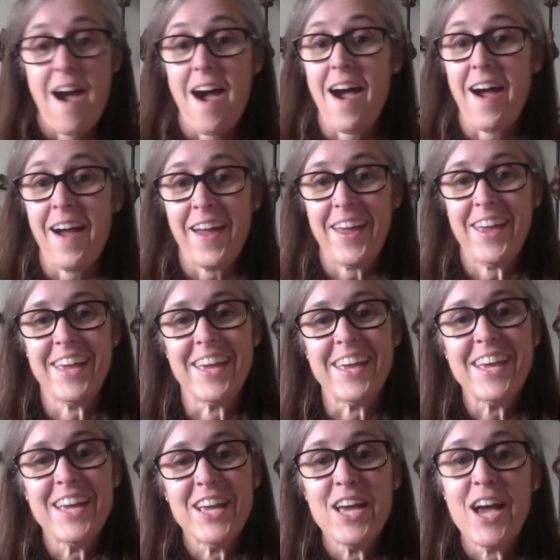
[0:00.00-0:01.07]
I
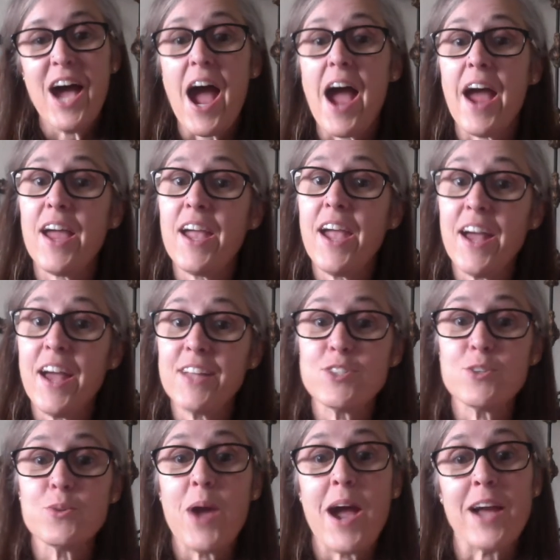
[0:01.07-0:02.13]
had
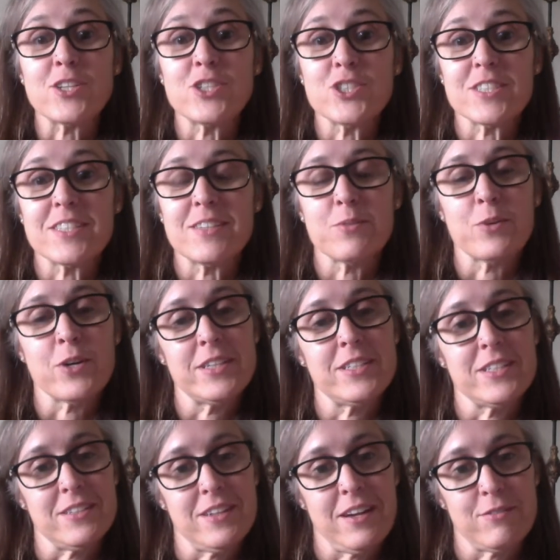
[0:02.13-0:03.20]
to actually, well, I
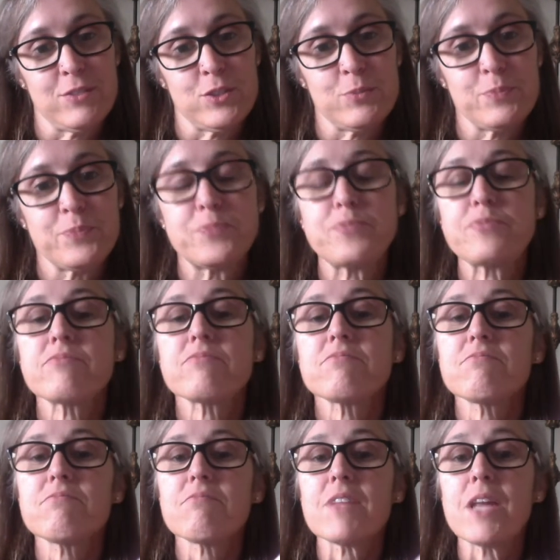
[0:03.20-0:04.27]
didn't have to.
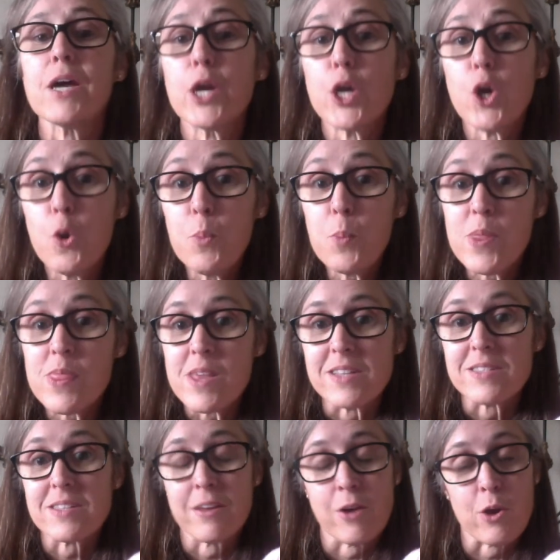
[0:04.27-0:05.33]
I opened
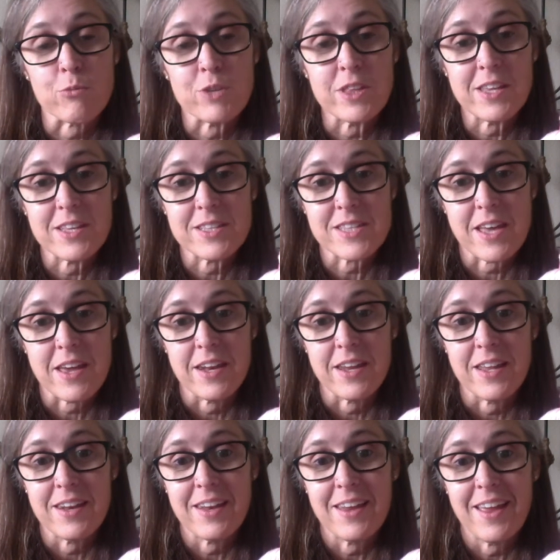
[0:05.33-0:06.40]
this and I got really
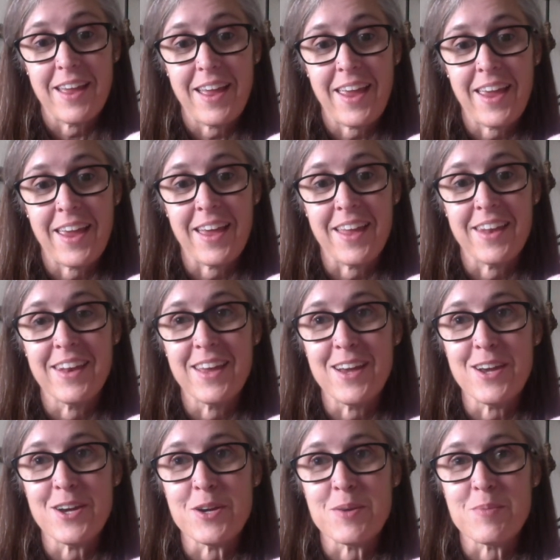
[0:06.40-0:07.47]
excited, and
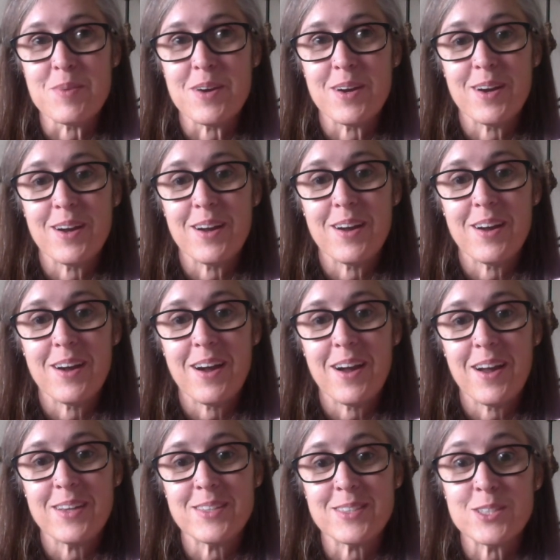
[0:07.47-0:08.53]

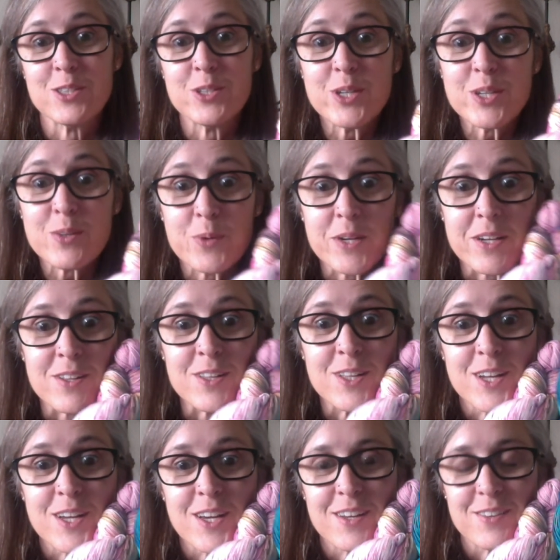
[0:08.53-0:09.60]
I said, look, Will,
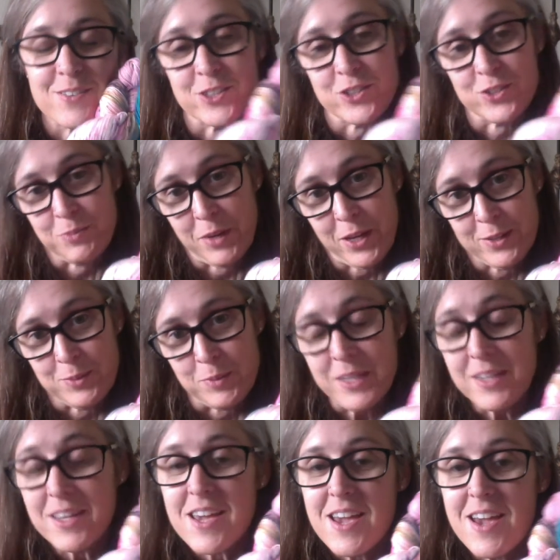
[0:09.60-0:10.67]
which is my husband,
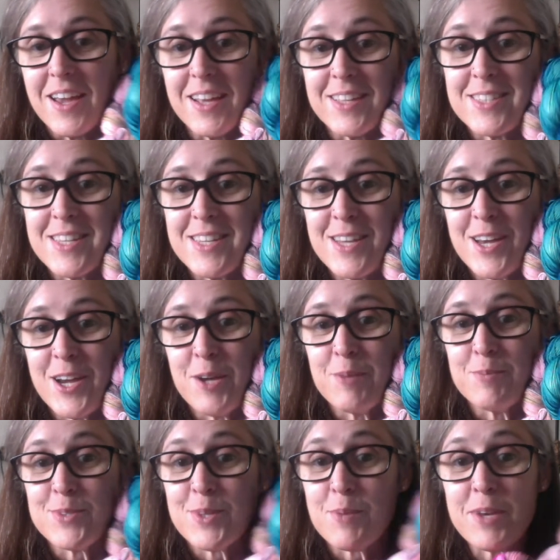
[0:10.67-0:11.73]
I said,
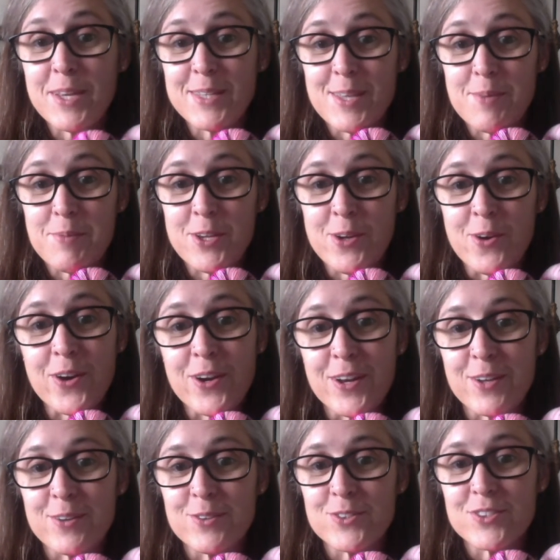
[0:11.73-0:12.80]
somebody sent me yarn. He
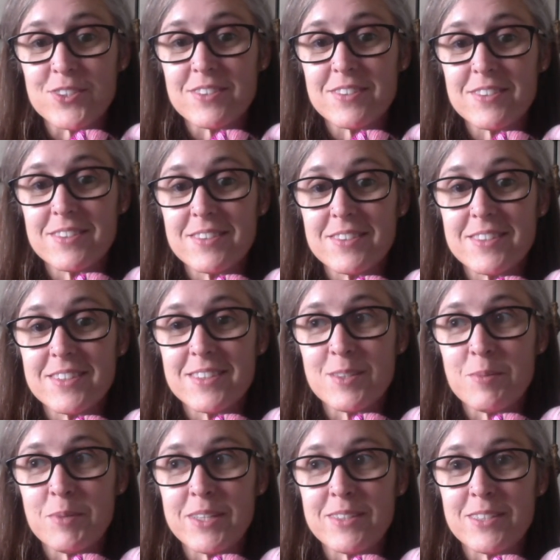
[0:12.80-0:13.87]
goes, did
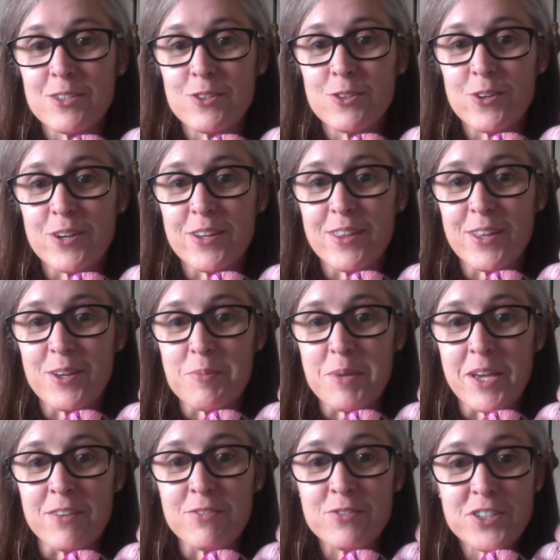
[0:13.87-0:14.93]
somebody send you yarn that you
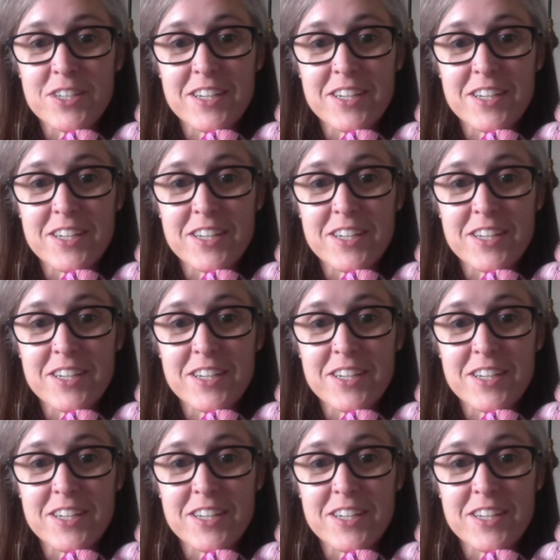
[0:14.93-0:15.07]
paid for?